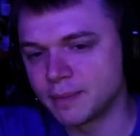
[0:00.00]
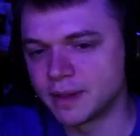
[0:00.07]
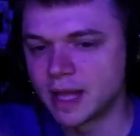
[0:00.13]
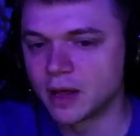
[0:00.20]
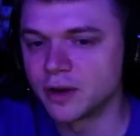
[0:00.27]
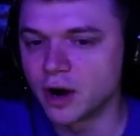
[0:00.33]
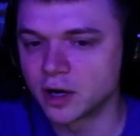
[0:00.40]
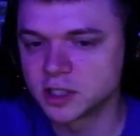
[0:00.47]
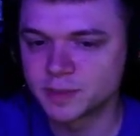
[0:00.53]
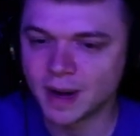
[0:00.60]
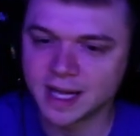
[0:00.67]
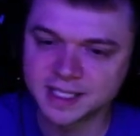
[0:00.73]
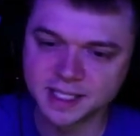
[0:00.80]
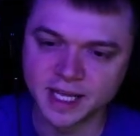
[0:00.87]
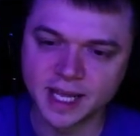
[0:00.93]
And now there are
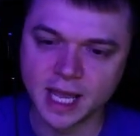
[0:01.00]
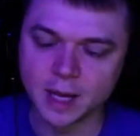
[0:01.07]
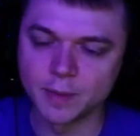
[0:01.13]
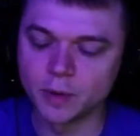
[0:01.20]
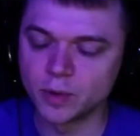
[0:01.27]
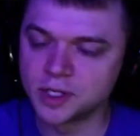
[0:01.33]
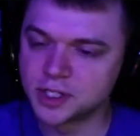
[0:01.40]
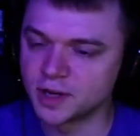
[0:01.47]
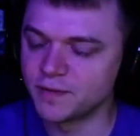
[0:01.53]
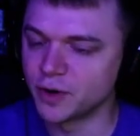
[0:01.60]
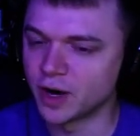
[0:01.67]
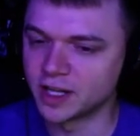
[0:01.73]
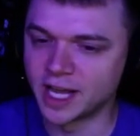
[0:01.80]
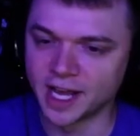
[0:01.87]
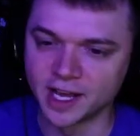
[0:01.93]
spots in the game in which if
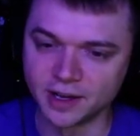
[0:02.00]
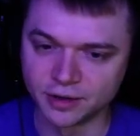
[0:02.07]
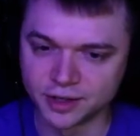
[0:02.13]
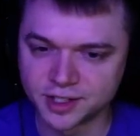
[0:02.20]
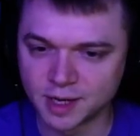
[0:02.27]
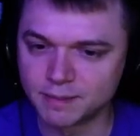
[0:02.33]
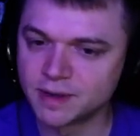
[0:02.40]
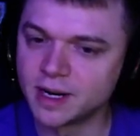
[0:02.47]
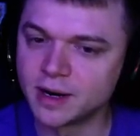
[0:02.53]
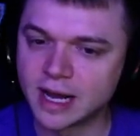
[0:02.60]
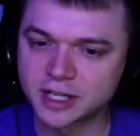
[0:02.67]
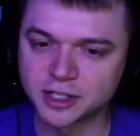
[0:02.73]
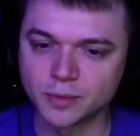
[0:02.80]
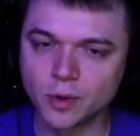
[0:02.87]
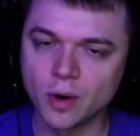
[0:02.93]
you're on like a hill or something, it
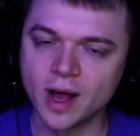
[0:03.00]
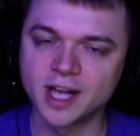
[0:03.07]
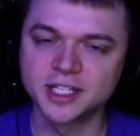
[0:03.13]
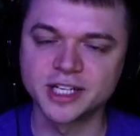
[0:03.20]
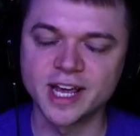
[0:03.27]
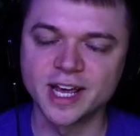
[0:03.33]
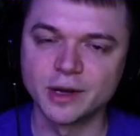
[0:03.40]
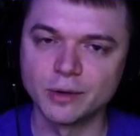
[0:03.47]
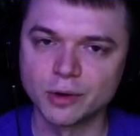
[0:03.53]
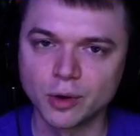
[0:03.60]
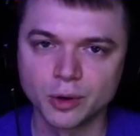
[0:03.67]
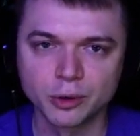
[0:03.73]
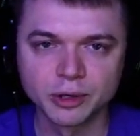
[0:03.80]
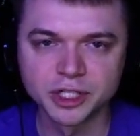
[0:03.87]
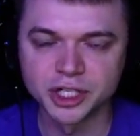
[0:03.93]
actually won't hatch the egg. It'll
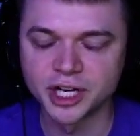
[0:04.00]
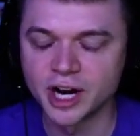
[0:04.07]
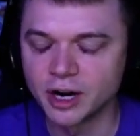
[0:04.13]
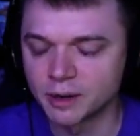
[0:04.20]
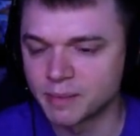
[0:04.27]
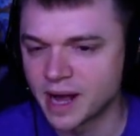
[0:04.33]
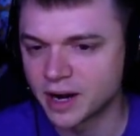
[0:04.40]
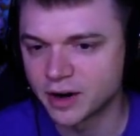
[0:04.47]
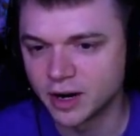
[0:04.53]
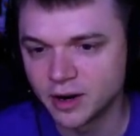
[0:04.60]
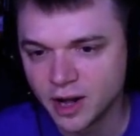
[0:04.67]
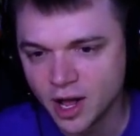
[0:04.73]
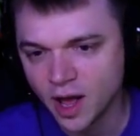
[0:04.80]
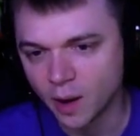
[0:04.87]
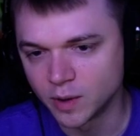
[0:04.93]
go to a generic background.
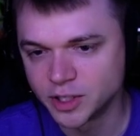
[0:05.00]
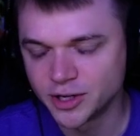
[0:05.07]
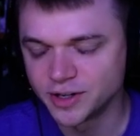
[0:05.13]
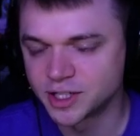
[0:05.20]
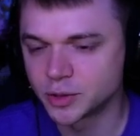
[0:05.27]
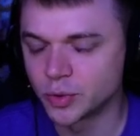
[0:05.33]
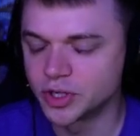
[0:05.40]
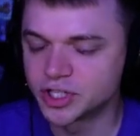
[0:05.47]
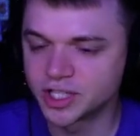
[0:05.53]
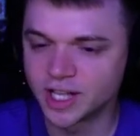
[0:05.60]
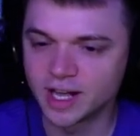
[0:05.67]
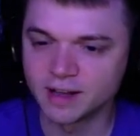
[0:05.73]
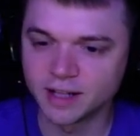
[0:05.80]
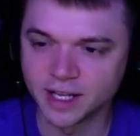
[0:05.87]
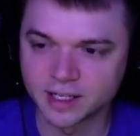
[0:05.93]
I wish you could switch to
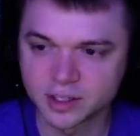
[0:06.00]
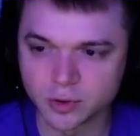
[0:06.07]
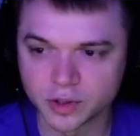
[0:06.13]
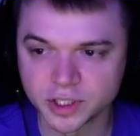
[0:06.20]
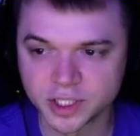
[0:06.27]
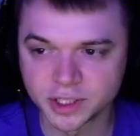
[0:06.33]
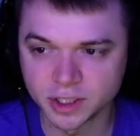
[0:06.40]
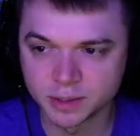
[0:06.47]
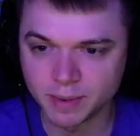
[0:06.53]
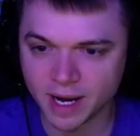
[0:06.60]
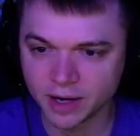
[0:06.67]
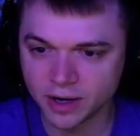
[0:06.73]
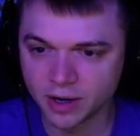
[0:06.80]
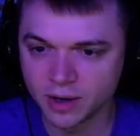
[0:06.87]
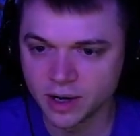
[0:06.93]
that, like Sword and Shield's
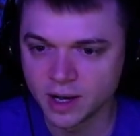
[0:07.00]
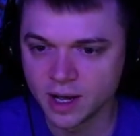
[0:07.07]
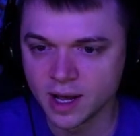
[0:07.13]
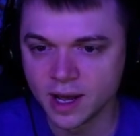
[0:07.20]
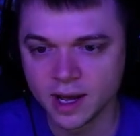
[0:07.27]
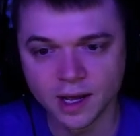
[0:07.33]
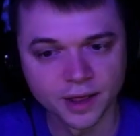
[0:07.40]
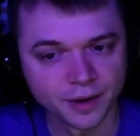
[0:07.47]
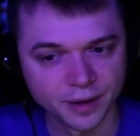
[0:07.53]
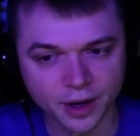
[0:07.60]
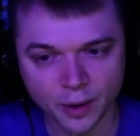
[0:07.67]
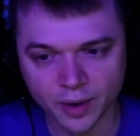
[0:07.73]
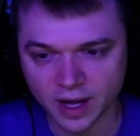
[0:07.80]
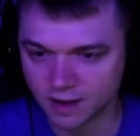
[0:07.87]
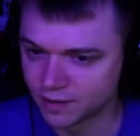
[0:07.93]
background. And there we
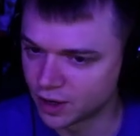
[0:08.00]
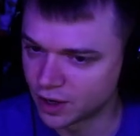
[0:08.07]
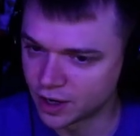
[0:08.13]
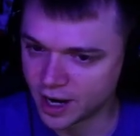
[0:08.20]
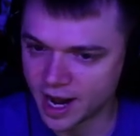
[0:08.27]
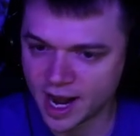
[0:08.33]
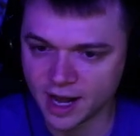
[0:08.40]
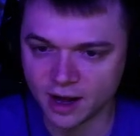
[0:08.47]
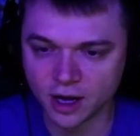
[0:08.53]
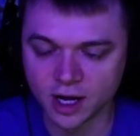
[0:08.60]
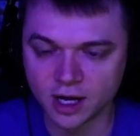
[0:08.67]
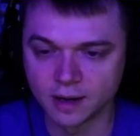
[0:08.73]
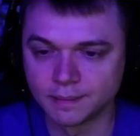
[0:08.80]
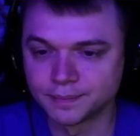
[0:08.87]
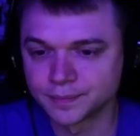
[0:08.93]
go. We have our
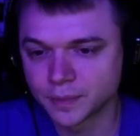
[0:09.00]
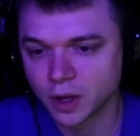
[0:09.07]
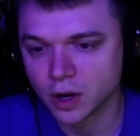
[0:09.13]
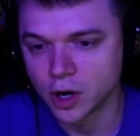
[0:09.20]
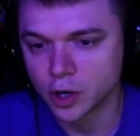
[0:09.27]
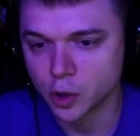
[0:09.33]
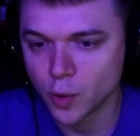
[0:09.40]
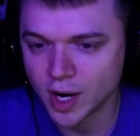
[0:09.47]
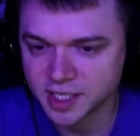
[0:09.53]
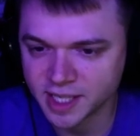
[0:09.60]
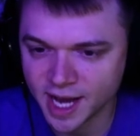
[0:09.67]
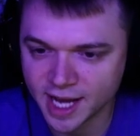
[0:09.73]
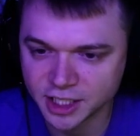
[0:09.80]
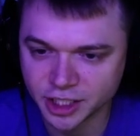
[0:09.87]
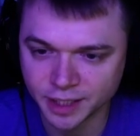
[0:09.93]
ha uh, our
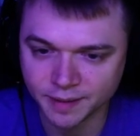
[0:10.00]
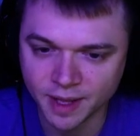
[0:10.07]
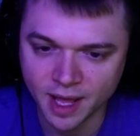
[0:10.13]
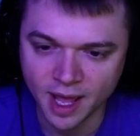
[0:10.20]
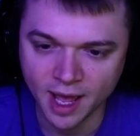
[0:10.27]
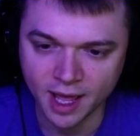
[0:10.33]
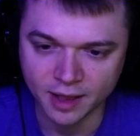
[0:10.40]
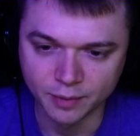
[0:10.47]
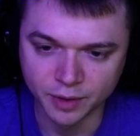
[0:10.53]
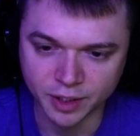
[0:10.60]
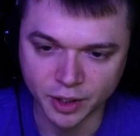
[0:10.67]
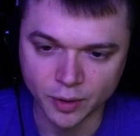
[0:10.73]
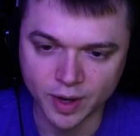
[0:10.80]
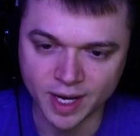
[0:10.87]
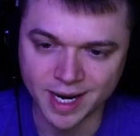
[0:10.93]
Quaxly hatching. And then we're
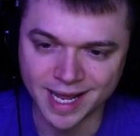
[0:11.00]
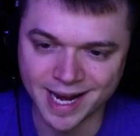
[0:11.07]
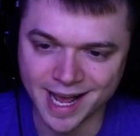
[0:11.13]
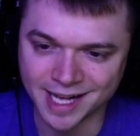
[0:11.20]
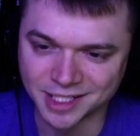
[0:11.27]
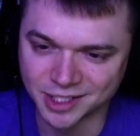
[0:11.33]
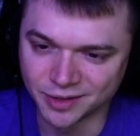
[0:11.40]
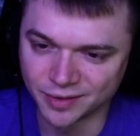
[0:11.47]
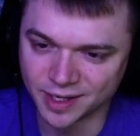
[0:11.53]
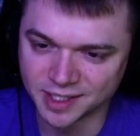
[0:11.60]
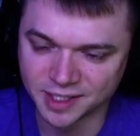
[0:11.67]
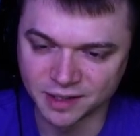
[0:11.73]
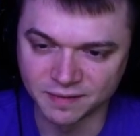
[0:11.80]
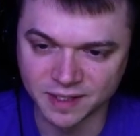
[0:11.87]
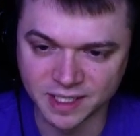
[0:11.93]
going to go ahead and hatch the
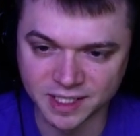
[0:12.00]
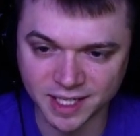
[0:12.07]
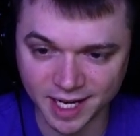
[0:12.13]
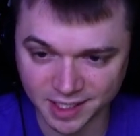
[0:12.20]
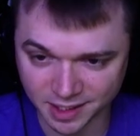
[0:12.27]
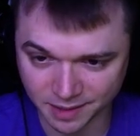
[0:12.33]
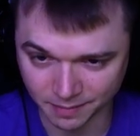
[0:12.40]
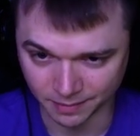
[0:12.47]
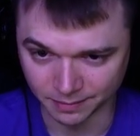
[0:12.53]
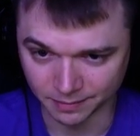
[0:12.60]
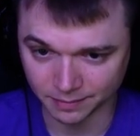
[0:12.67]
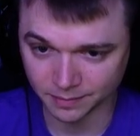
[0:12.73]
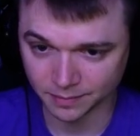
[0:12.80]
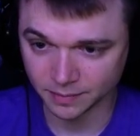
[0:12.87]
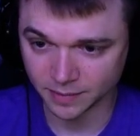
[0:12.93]
rest of these eggs
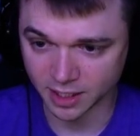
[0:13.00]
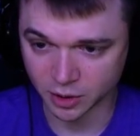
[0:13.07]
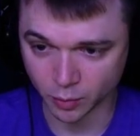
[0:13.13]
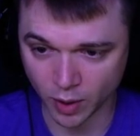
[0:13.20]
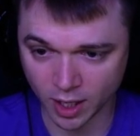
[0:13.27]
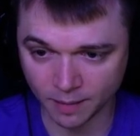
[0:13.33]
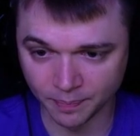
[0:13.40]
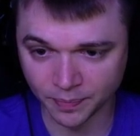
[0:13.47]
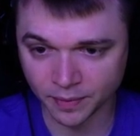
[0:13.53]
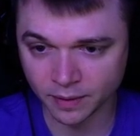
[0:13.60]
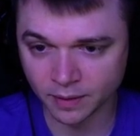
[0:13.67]
as well.